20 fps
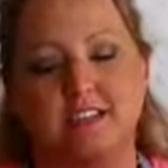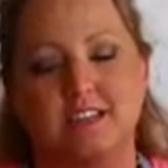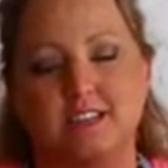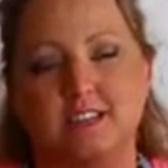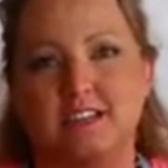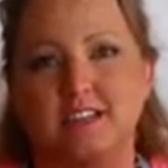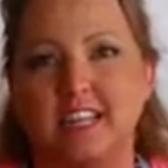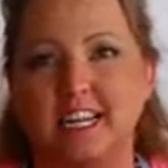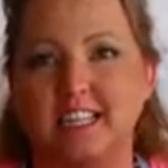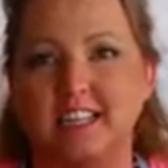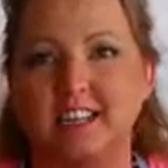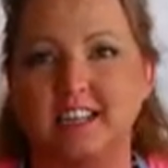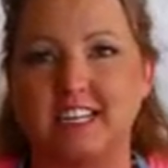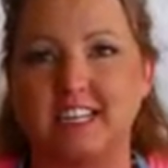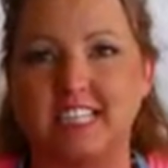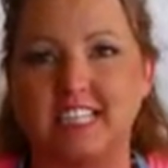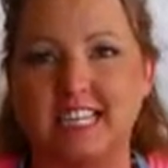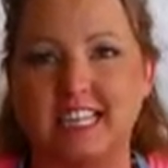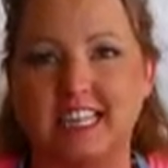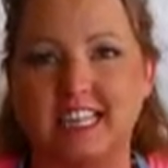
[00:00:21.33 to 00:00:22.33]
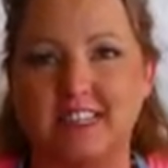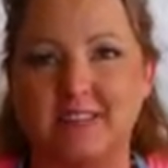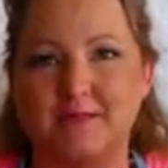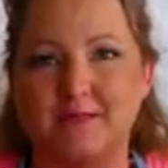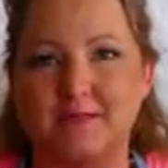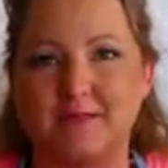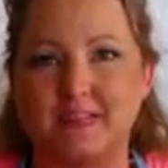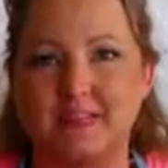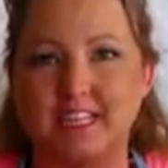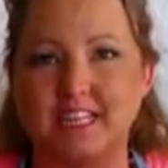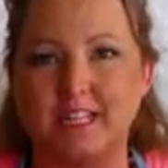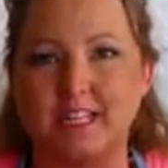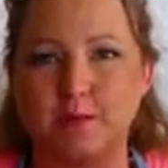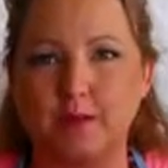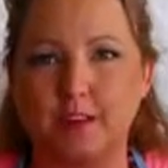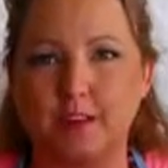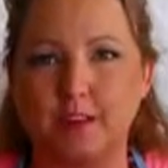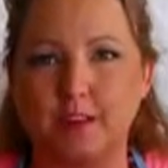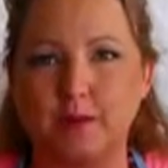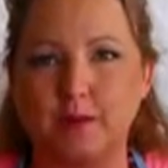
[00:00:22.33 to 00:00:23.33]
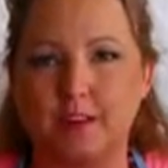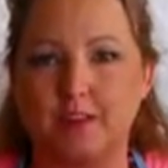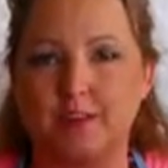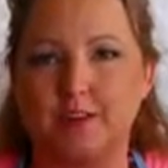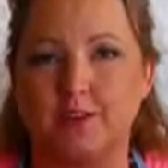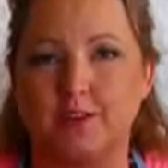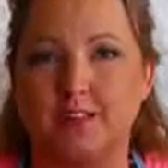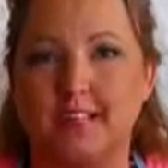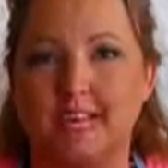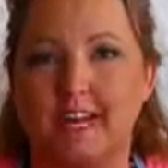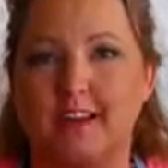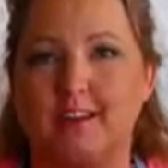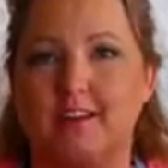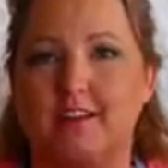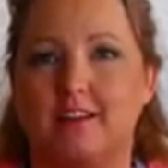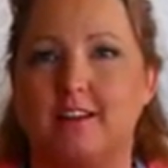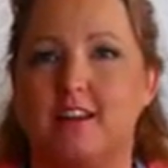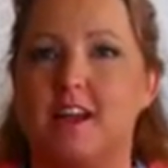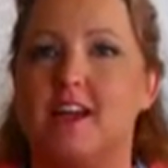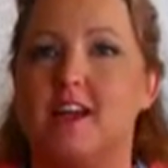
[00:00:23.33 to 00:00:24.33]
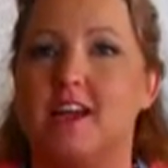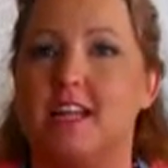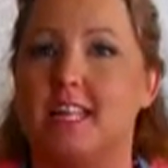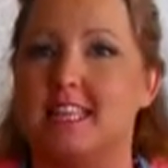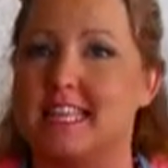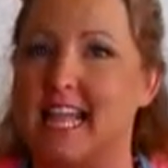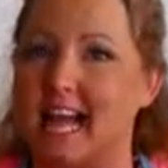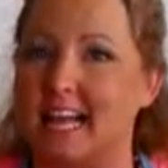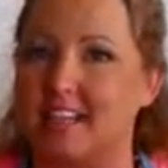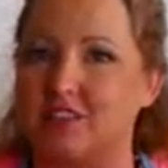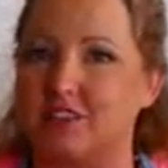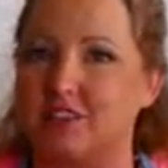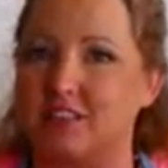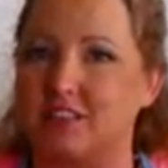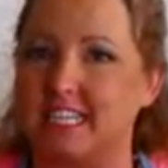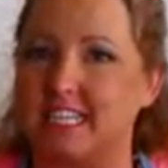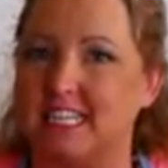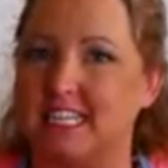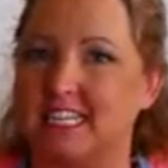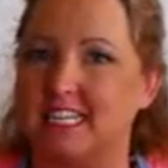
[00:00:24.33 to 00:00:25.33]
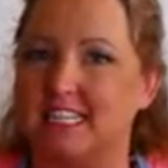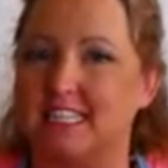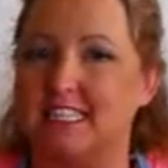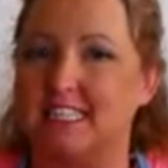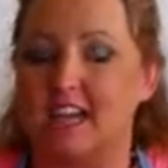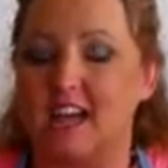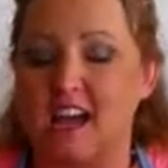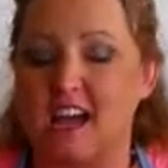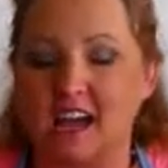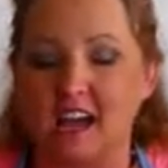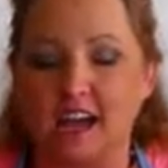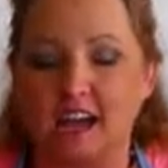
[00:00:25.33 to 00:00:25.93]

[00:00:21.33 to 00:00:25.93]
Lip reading: so that you can take them anywhere with you that are naturally and